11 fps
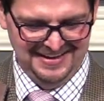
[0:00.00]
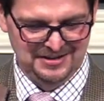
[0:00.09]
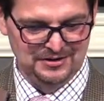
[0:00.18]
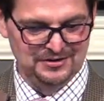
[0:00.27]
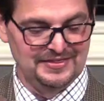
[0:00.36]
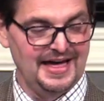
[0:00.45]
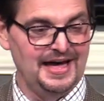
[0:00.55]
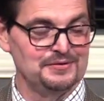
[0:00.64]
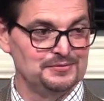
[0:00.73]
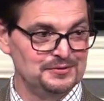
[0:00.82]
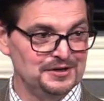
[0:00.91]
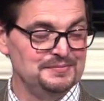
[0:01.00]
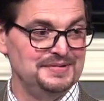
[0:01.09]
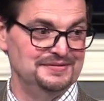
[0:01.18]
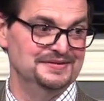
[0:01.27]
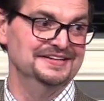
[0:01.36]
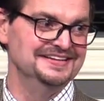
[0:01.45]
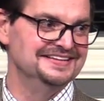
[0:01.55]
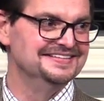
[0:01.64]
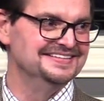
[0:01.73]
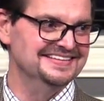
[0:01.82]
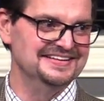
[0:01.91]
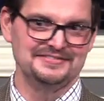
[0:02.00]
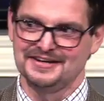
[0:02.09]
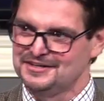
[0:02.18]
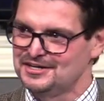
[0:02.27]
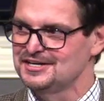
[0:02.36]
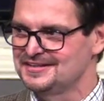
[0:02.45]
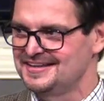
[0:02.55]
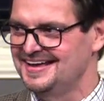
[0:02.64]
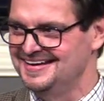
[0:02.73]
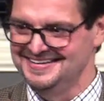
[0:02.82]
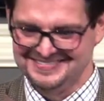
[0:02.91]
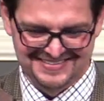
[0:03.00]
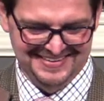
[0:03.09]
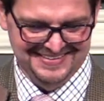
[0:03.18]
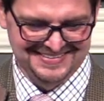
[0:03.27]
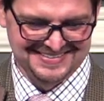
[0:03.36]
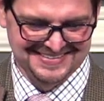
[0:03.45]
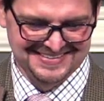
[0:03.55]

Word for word: I go, that would be really good if I cooked that, right?